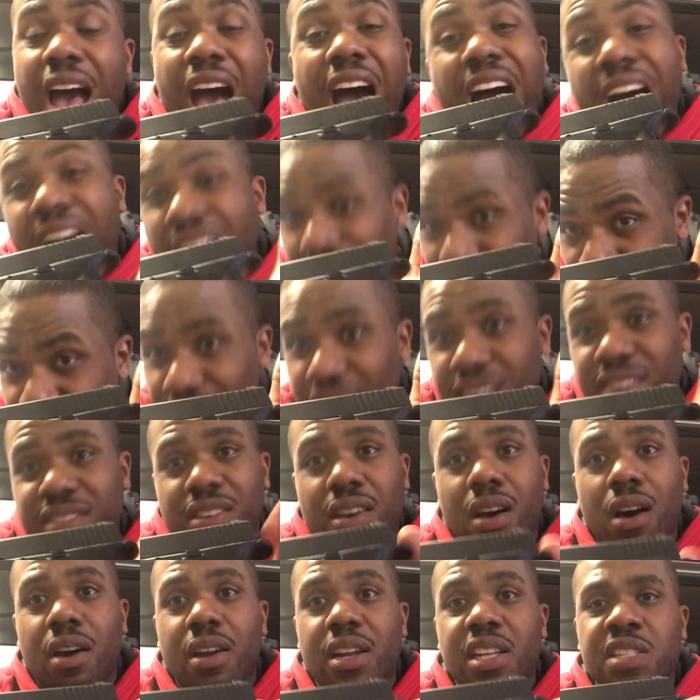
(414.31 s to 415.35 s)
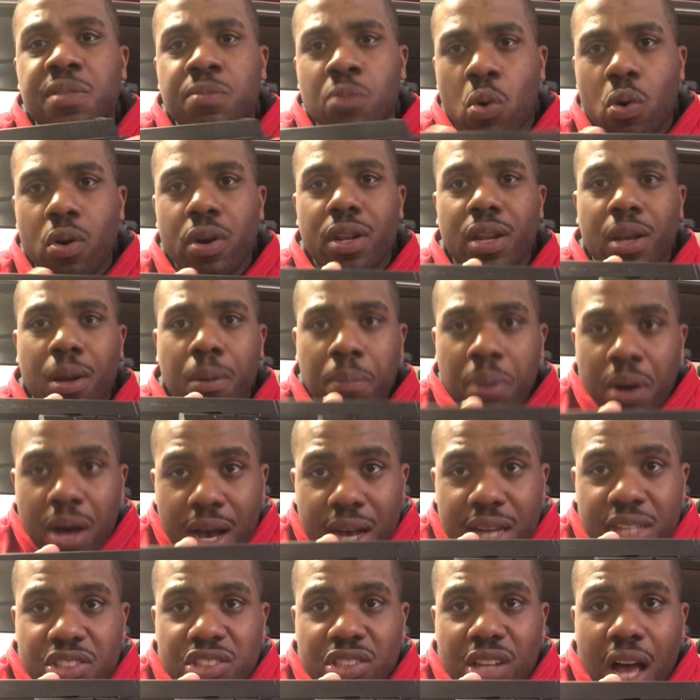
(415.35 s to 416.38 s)
I just saw this morning in a
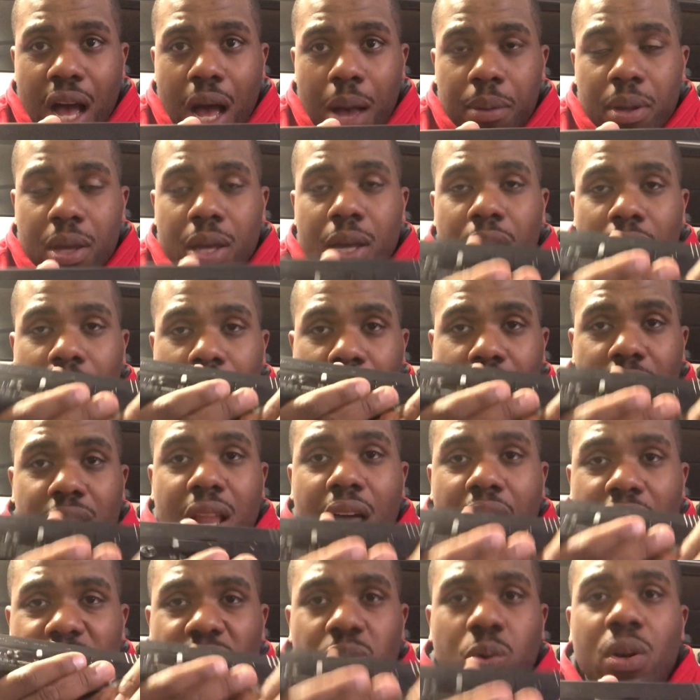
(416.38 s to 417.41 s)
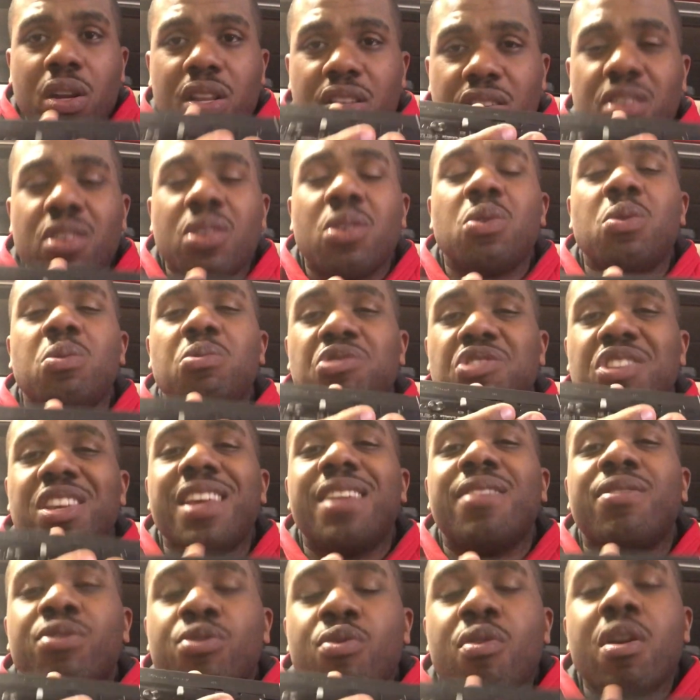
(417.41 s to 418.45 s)
pawn shop, Glock 22
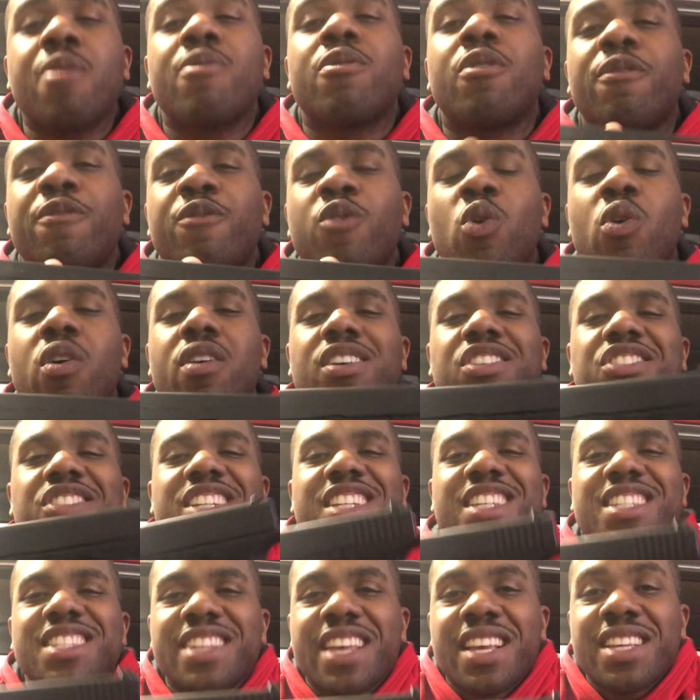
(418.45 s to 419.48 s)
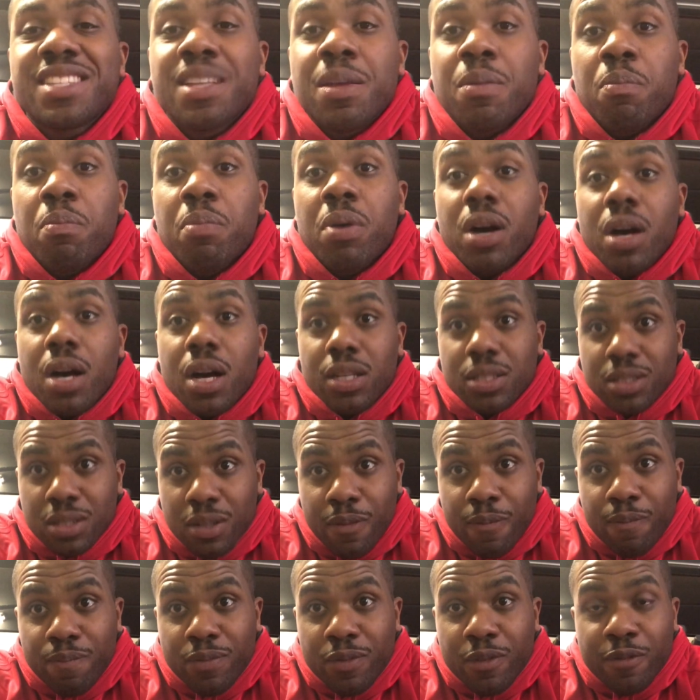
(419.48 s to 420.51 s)
Gen 3 for $460.
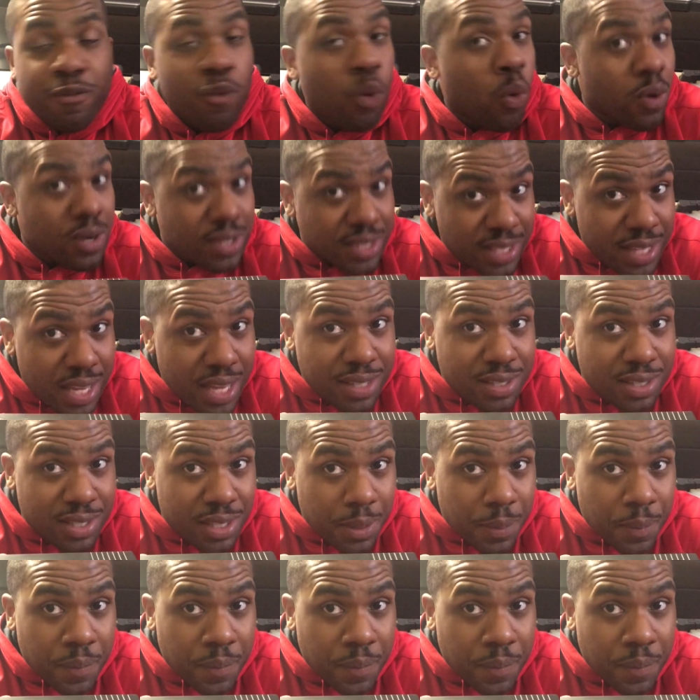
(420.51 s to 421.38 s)
$460.